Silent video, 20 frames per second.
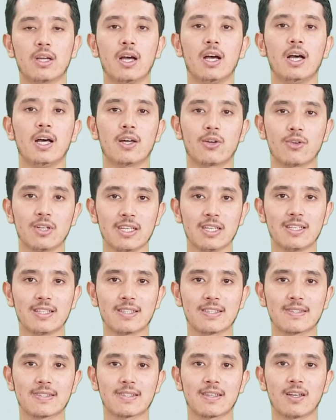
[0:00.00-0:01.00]

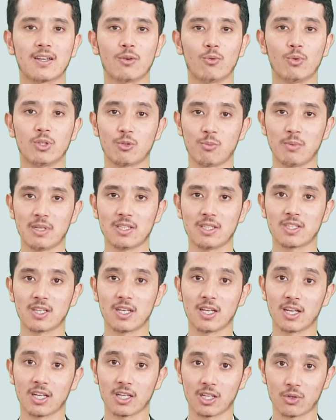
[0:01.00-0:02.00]
Haris, which means
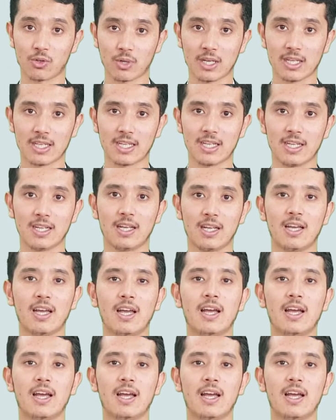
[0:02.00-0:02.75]
greedy,